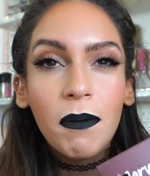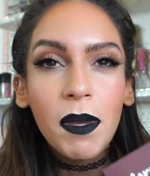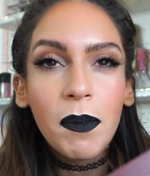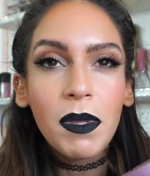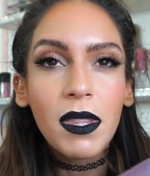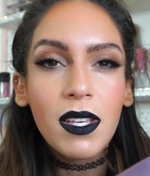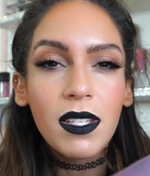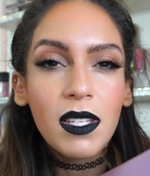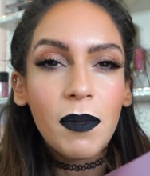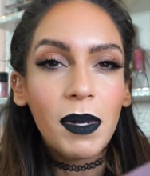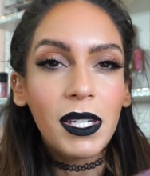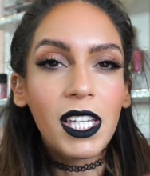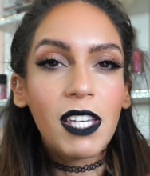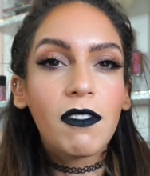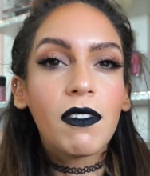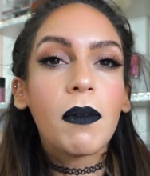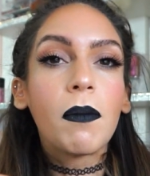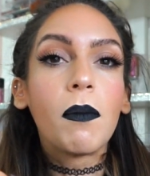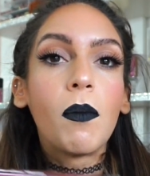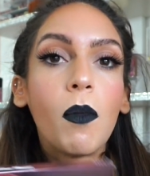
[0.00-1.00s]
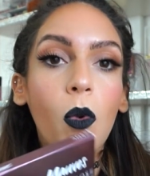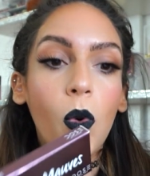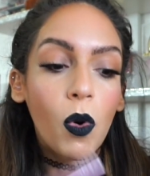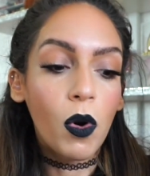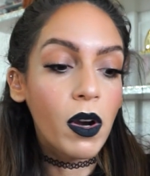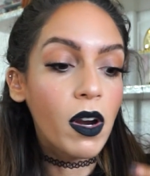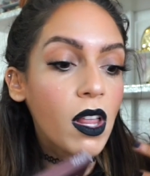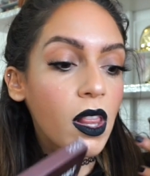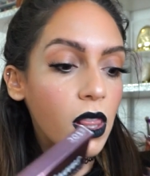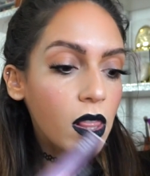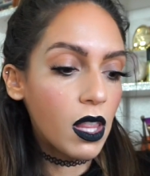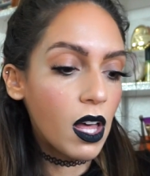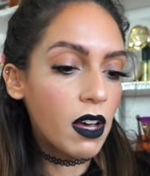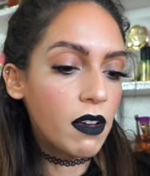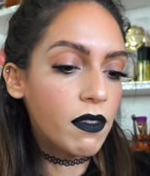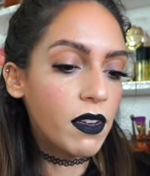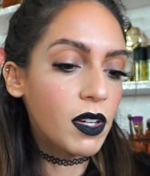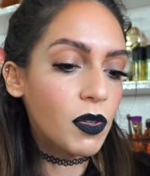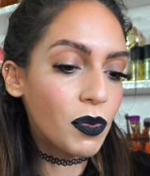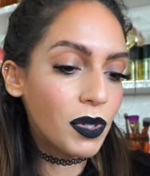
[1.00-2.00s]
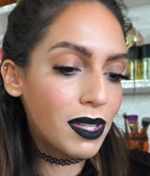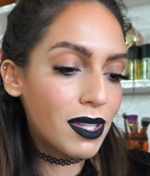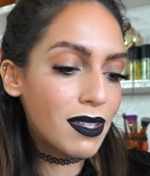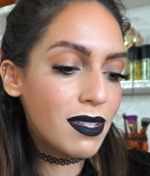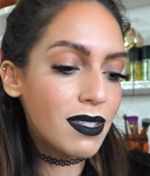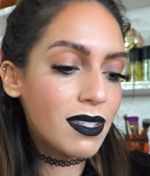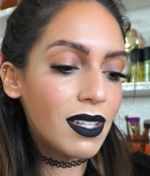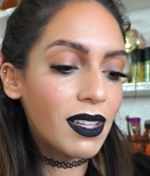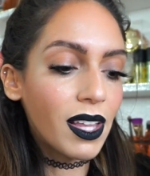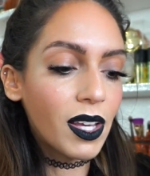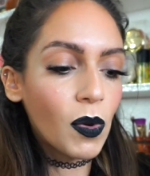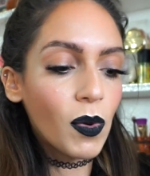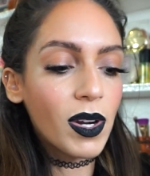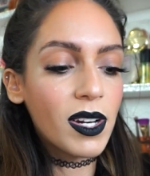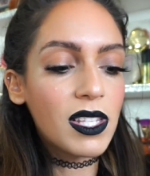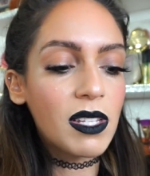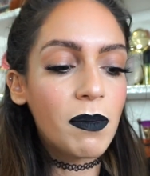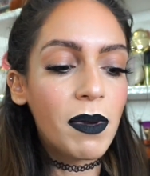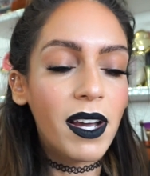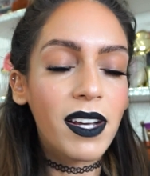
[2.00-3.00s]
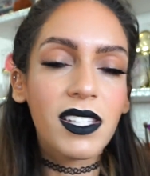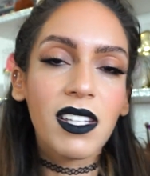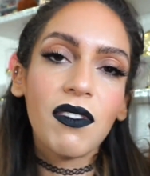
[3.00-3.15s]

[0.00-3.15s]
Maybe this time I'll give it more love and really see like what it's about.